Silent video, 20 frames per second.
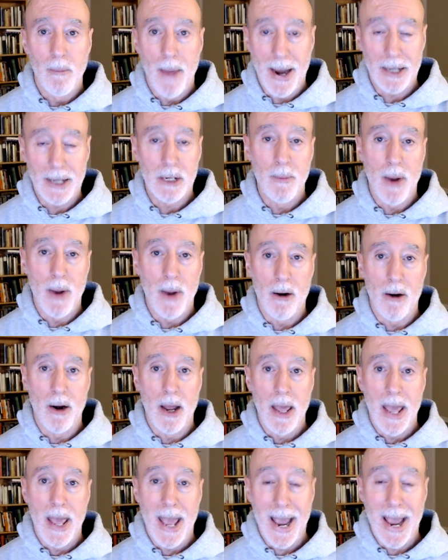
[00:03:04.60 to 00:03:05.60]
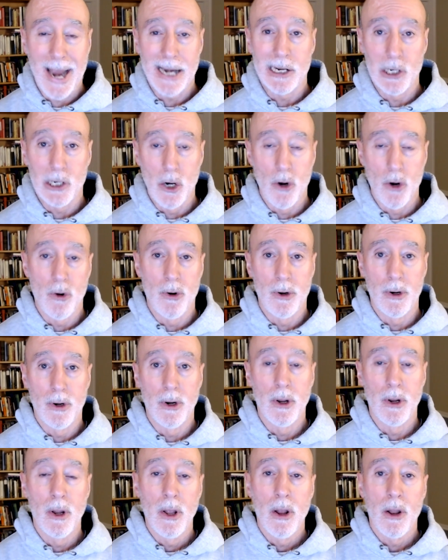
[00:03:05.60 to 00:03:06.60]
McNamara had
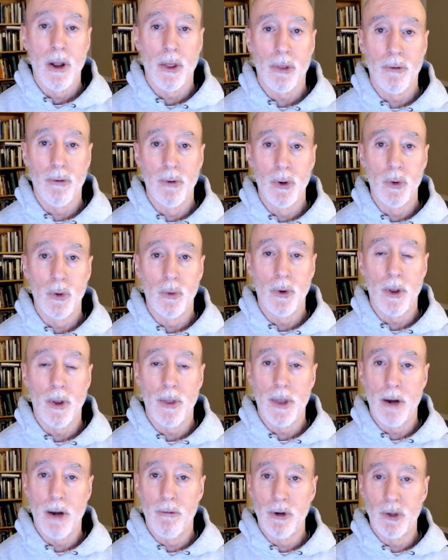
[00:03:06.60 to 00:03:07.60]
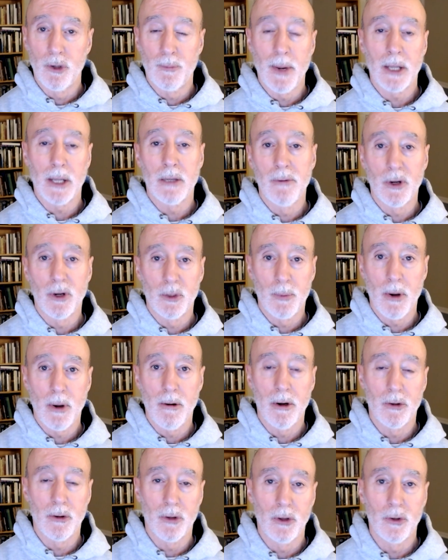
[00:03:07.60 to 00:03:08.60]
learned through their respective
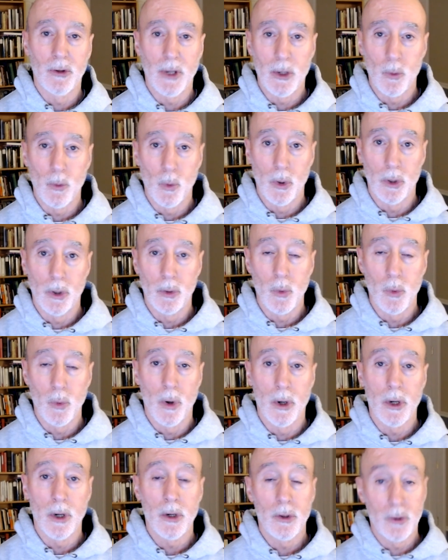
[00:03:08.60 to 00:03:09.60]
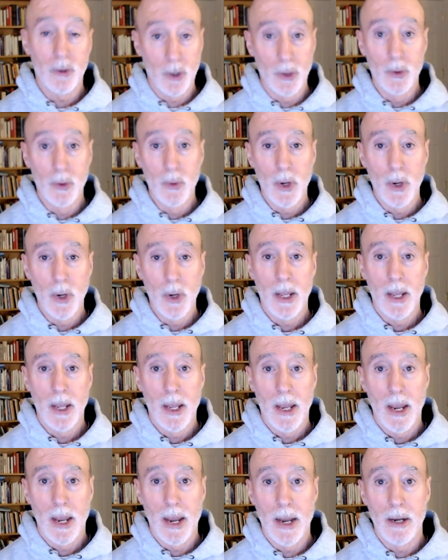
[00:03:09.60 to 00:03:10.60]
experiences in World War II
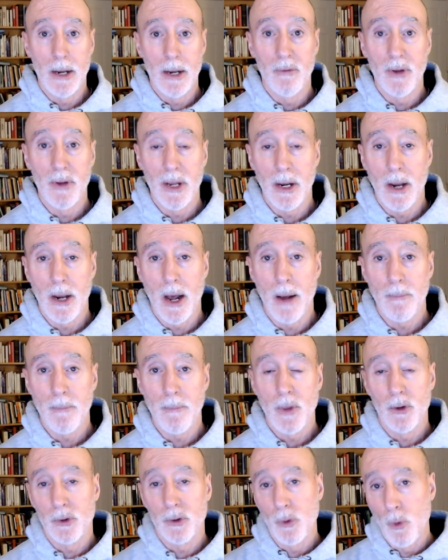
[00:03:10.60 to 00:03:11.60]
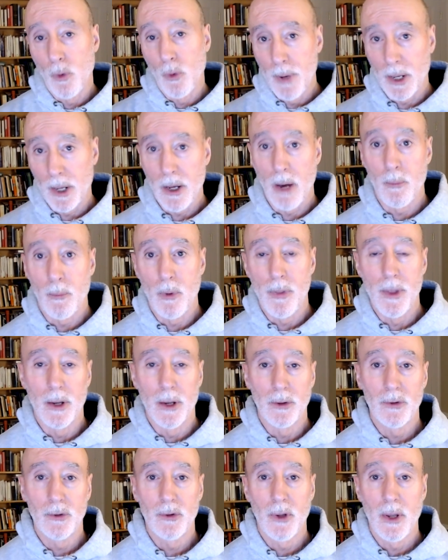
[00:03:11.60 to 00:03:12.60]
and Vietnam. So we'll pick up with
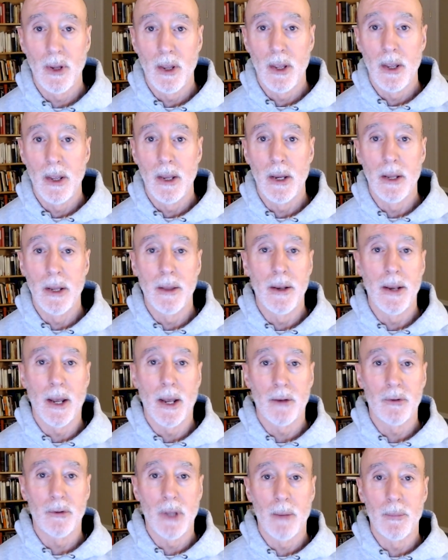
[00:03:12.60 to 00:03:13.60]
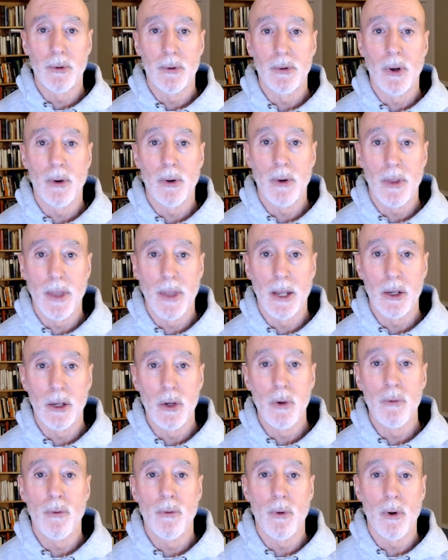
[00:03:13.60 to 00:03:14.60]
this in the next episode. Thank
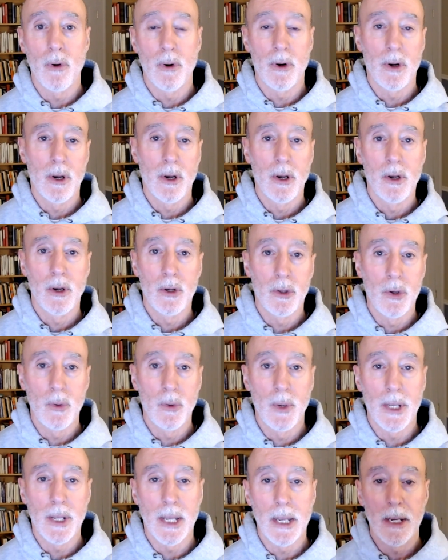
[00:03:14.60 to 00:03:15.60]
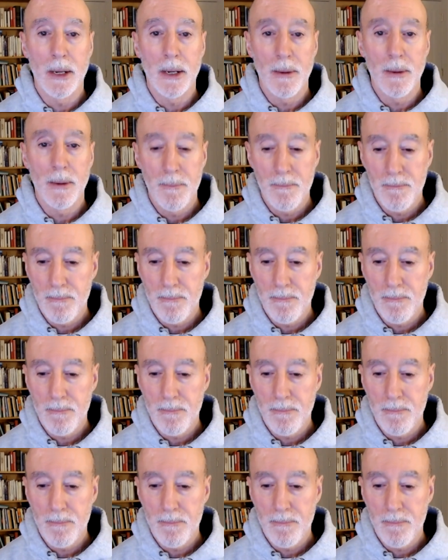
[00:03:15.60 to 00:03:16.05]
you for tuning in.